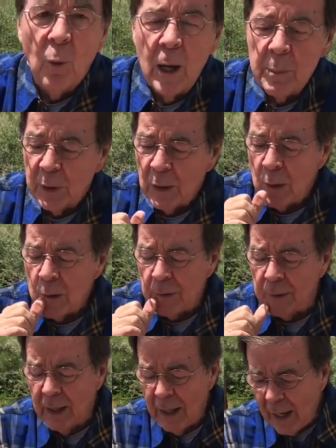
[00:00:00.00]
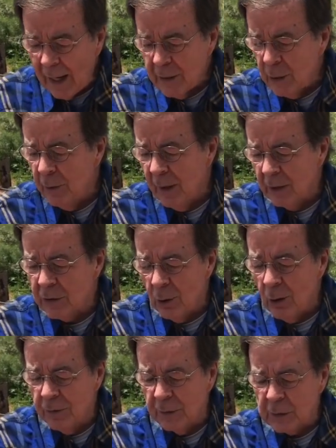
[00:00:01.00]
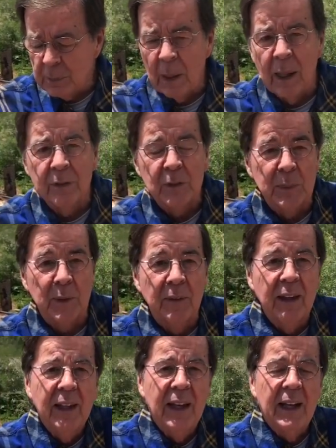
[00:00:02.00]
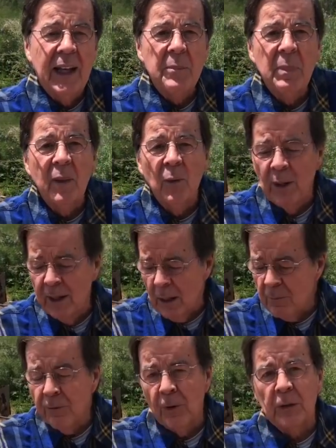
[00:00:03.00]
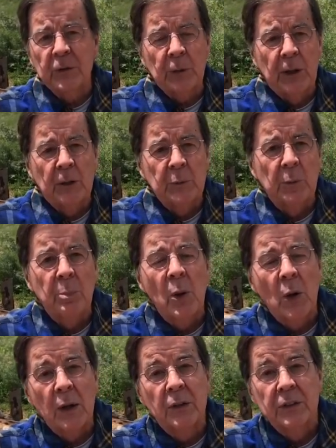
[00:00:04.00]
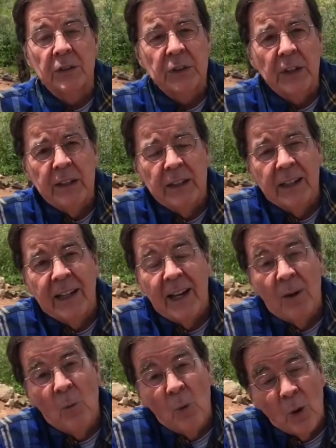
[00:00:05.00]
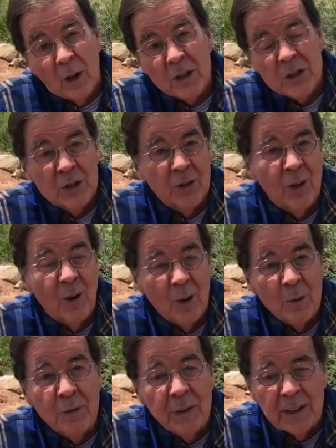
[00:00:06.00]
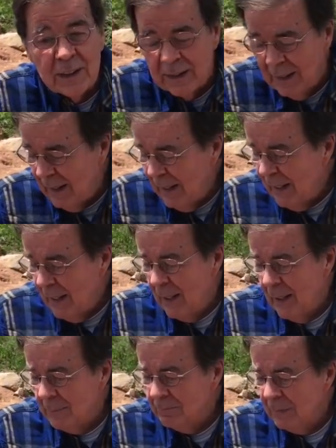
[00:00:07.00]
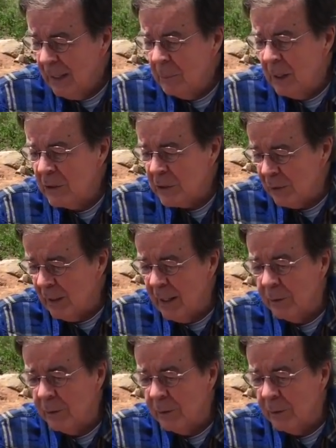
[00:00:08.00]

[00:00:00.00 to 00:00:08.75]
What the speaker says: wipe it off, and I do that as often as possible. And hey, by the way, I'm frustrated with parks that say you can't wash your RV. I'm not sure I